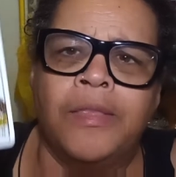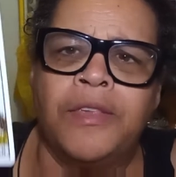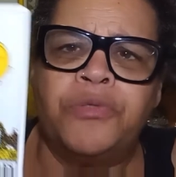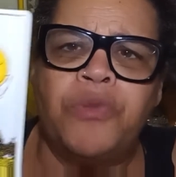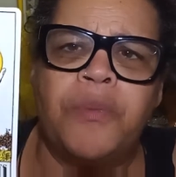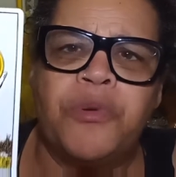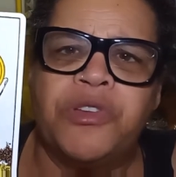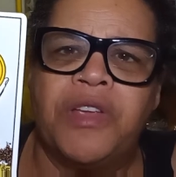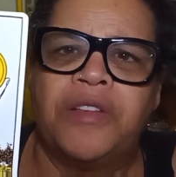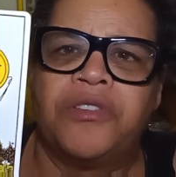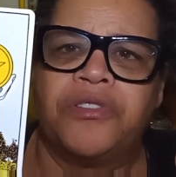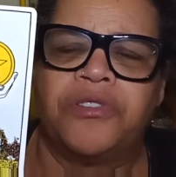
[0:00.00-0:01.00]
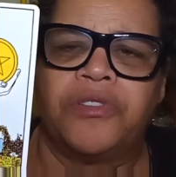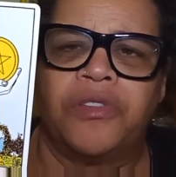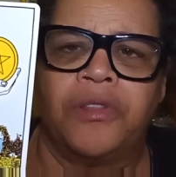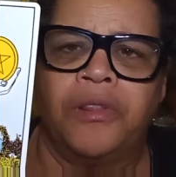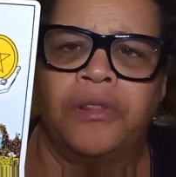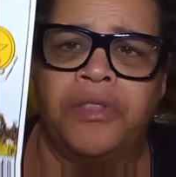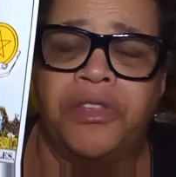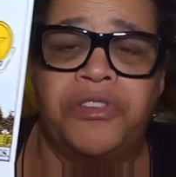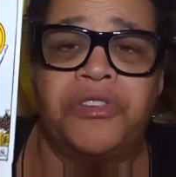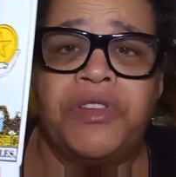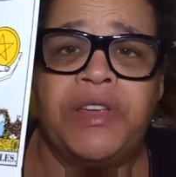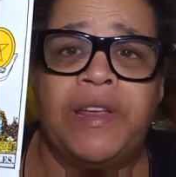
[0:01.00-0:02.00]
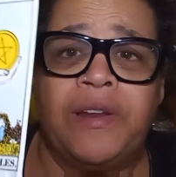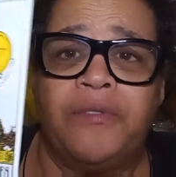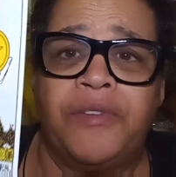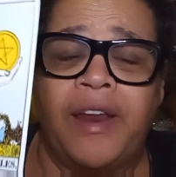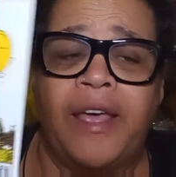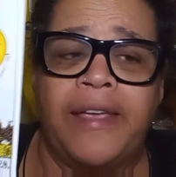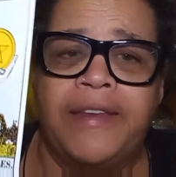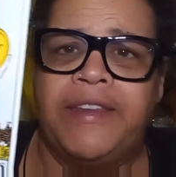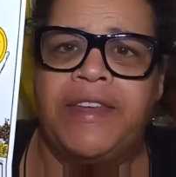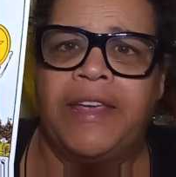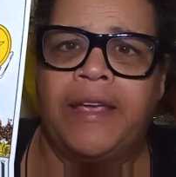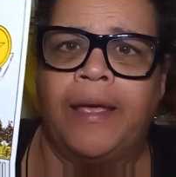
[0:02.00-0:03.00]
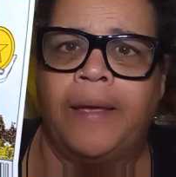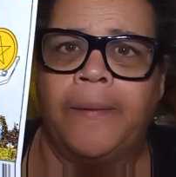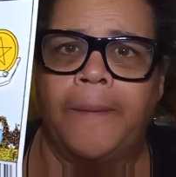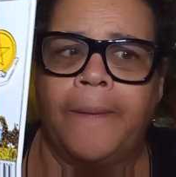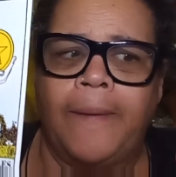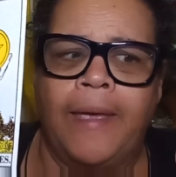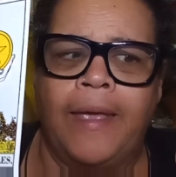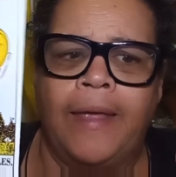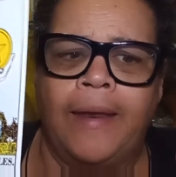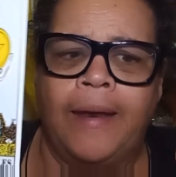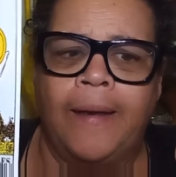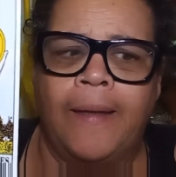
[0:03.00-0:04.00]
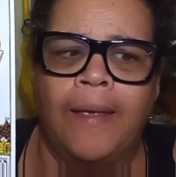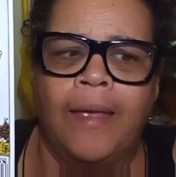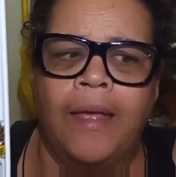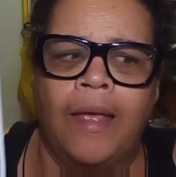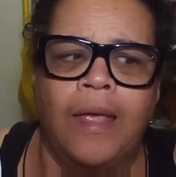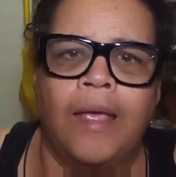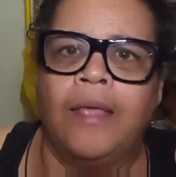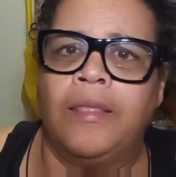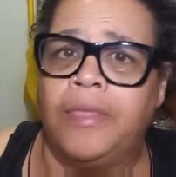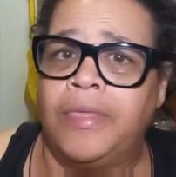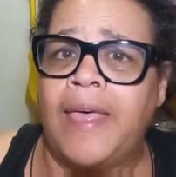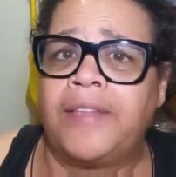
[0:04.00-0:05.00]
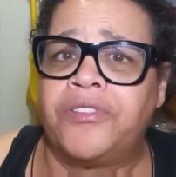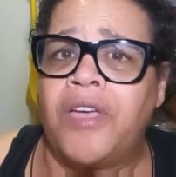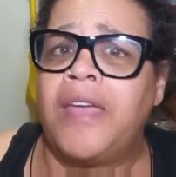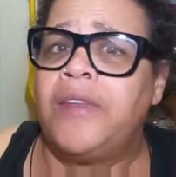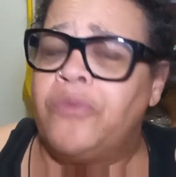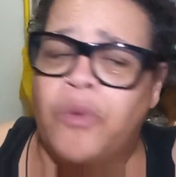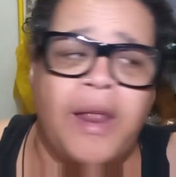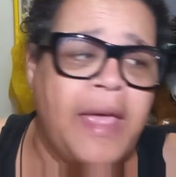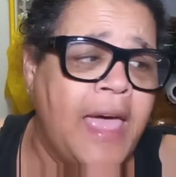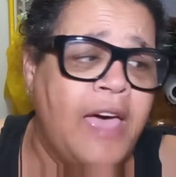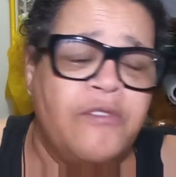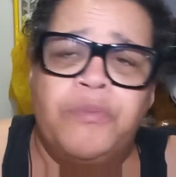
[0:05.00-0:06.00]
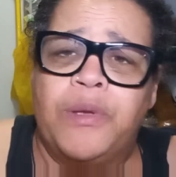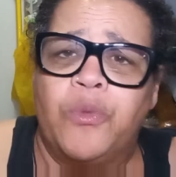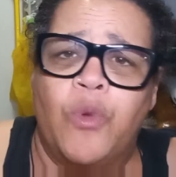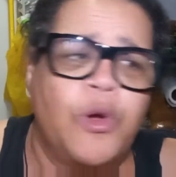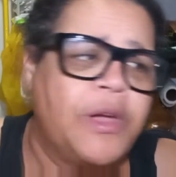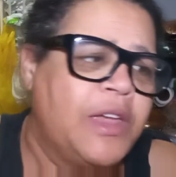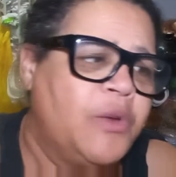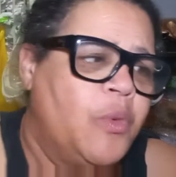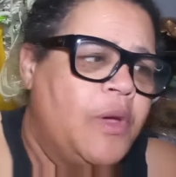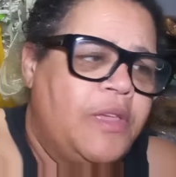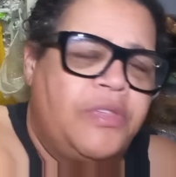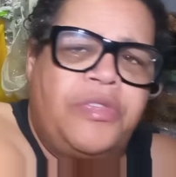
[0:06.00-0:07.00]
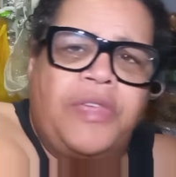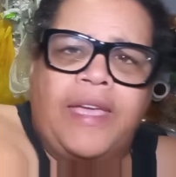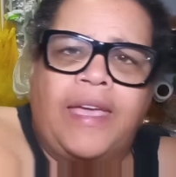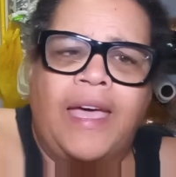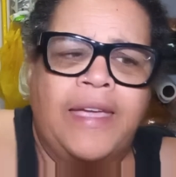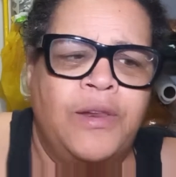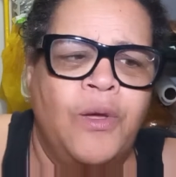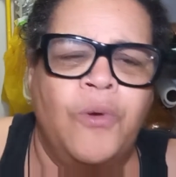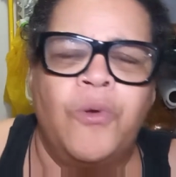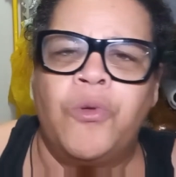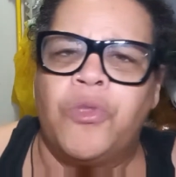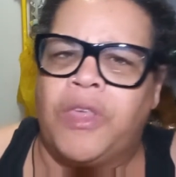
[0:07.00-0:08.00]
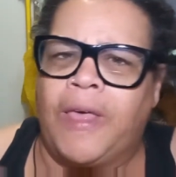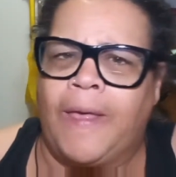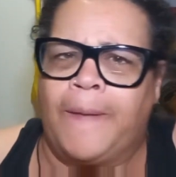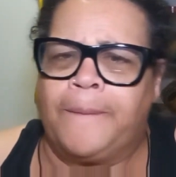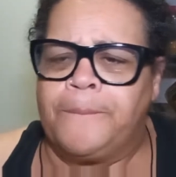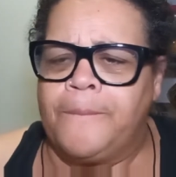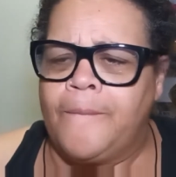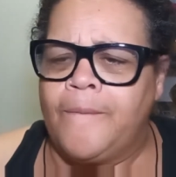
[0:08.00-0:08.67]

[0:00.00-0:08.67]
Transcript: this represents the seed of an idea, and that's kind of what I have been working with. Like, I know that